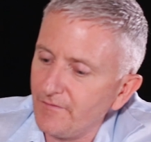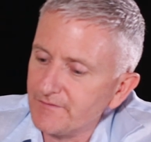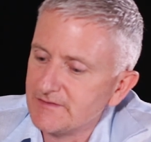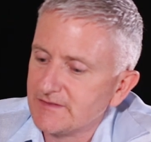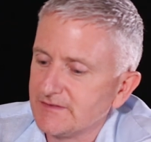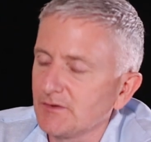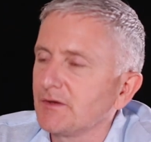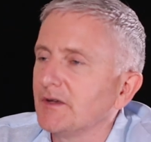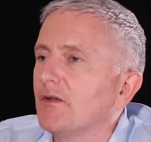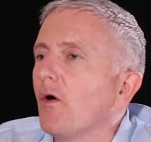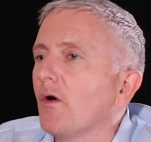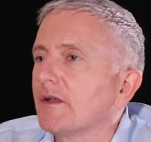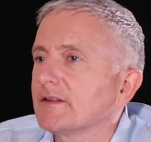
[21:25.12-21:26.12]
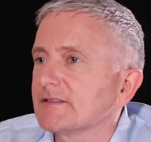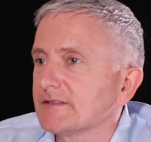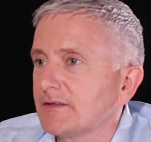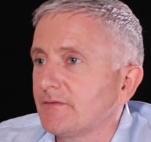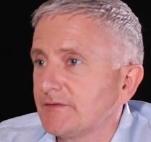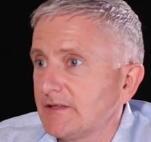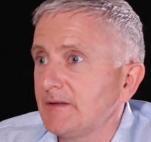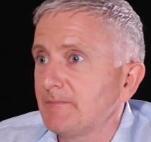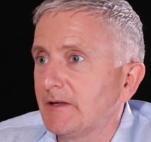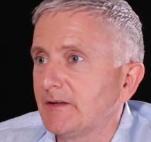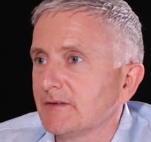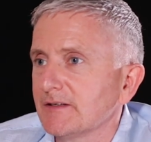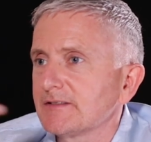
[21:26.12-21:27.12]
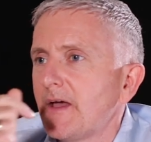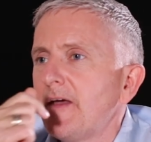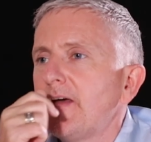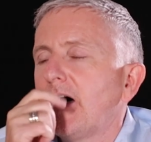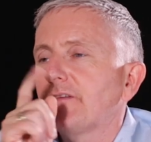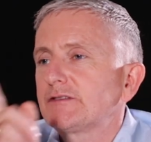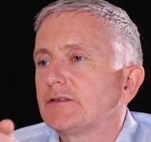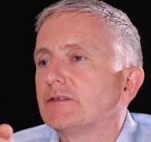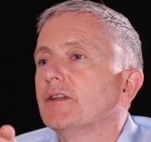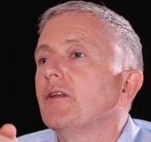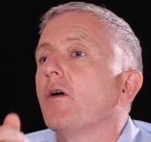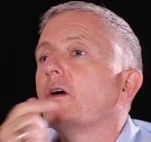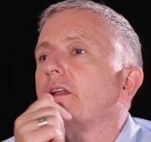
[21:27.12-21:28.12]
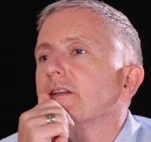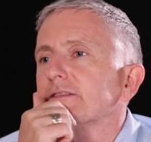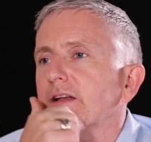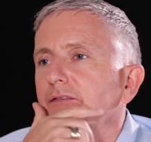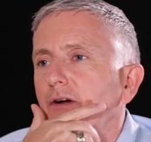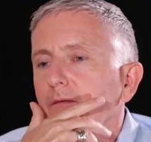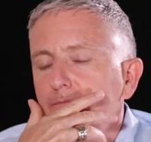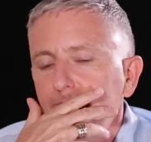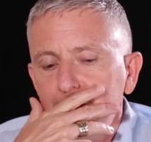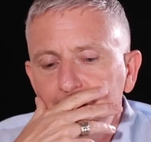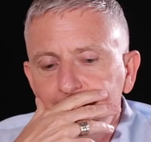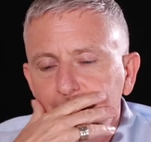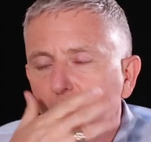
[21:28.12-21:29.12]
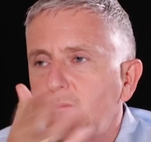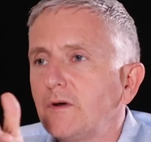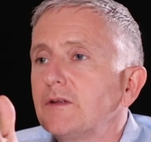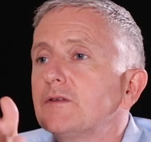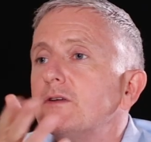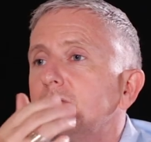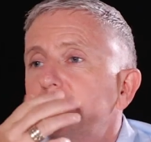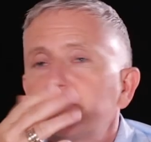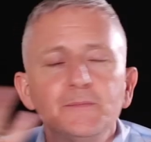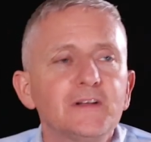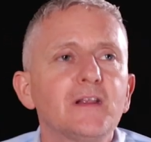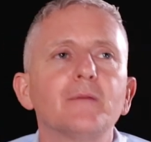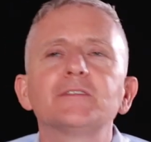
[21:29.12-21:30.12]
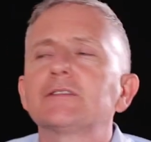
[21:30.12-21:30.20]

often stood in audiences. You've seen me do this. I've stood in an audience and I've gone, "What do you do?" Somebody tell